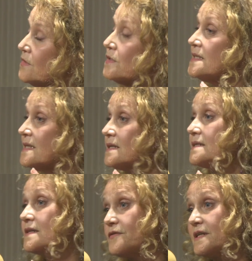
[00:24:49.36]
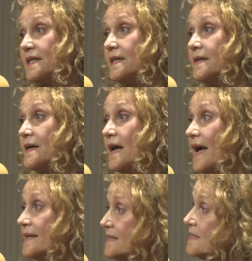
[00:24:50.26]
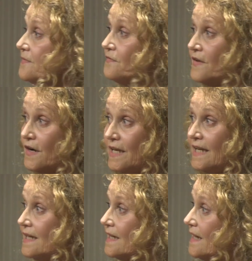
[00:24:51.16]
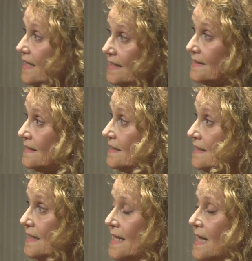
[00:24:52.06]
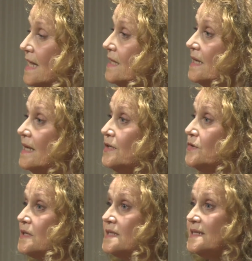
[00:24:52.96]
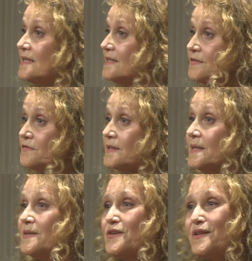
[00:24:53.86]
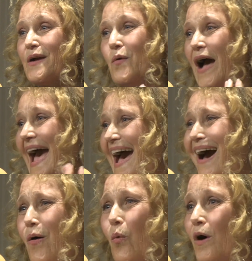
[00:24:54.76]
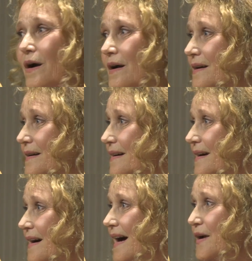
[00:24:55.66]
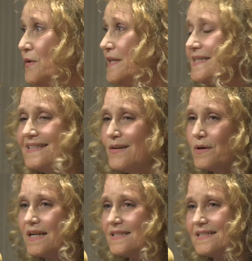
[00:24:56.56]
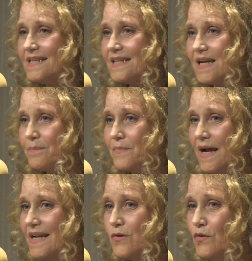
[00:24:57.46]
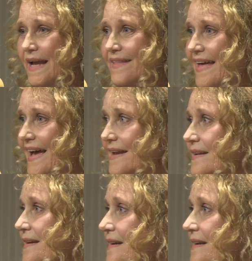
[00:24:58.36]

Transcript: You can see this differently. It says it very kindly, you can see it differently. And you're like, how? I only see what I see, and I'm, I don't like that.